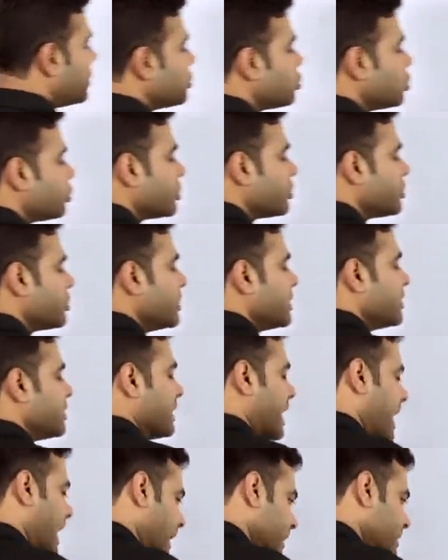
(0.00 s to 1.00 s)
word
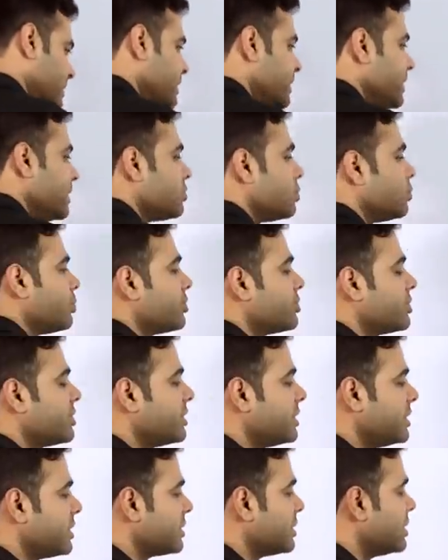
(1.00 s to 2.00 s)
supercilious. Actually,
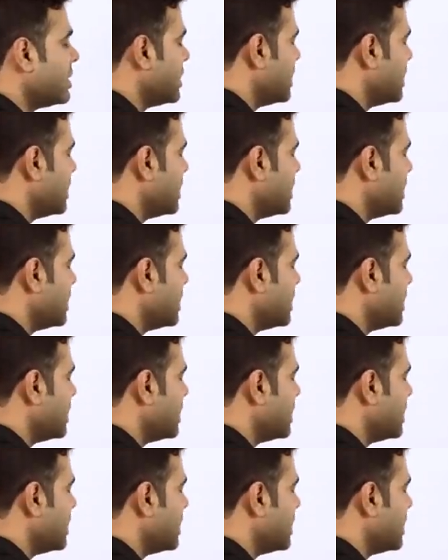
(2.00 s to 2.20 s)
supercilious